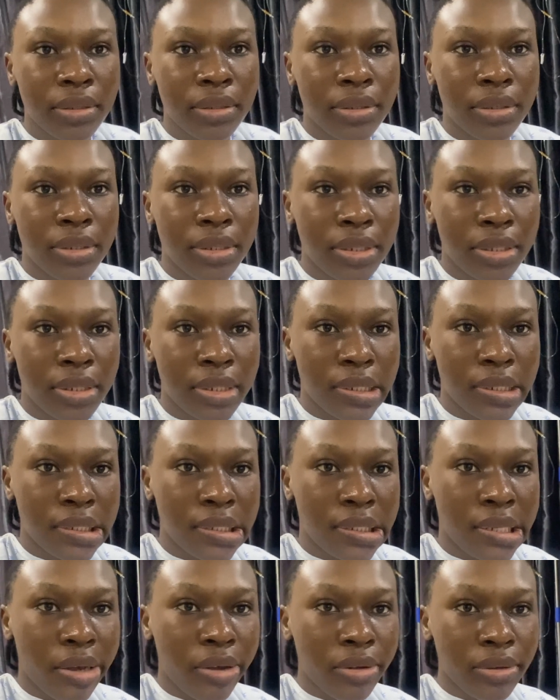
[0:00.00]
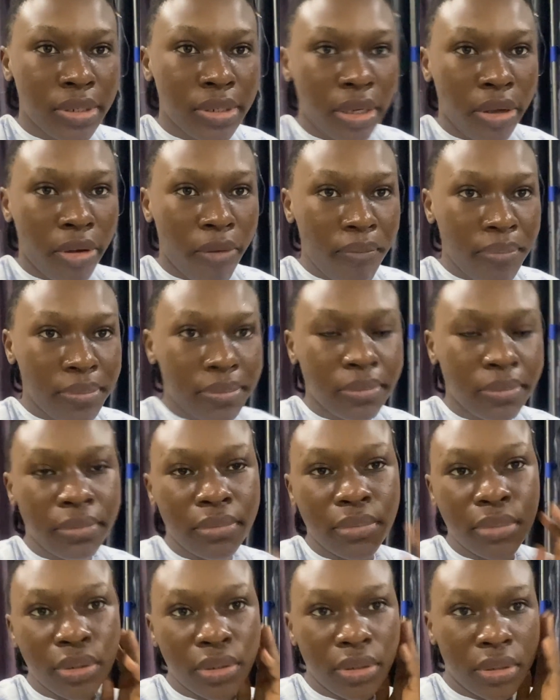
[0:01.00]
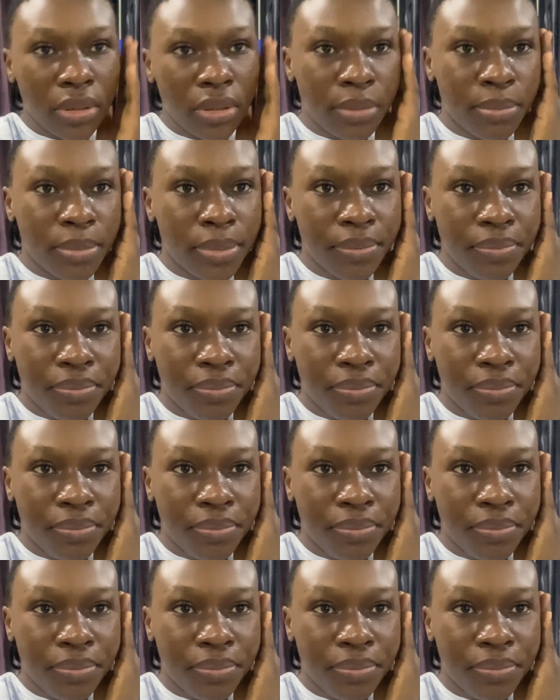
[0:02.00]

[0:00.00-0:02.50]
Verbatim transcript: This is the second day post op.